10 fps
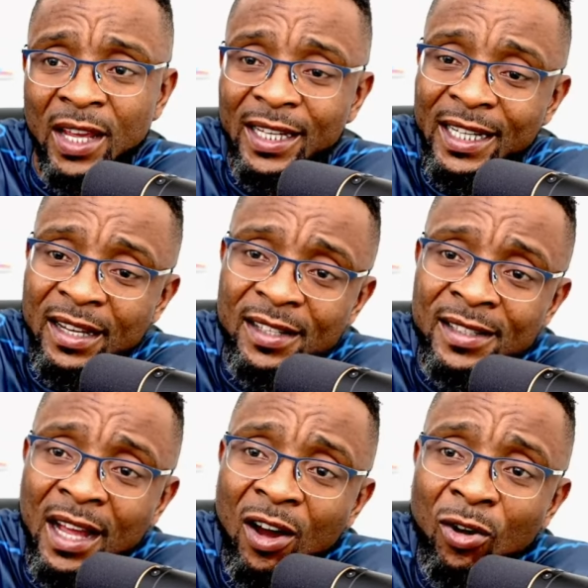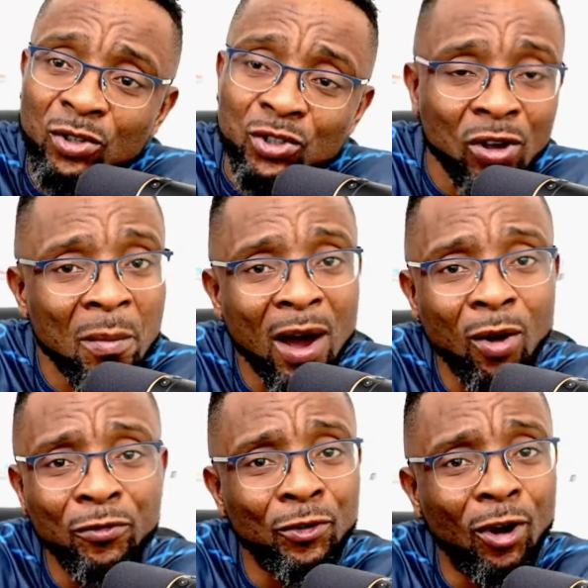is now somehow
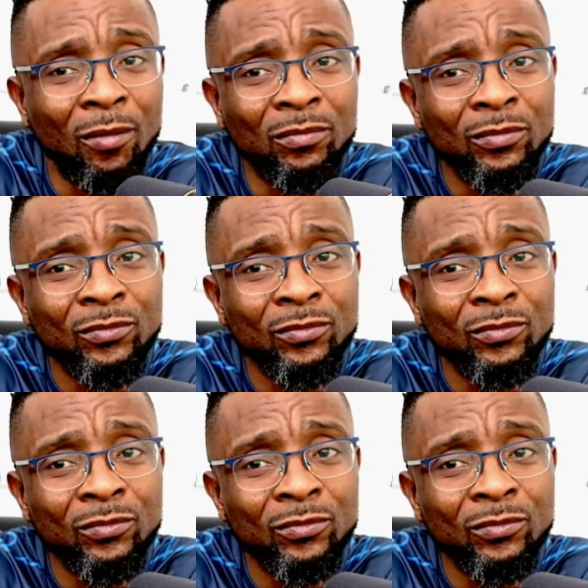from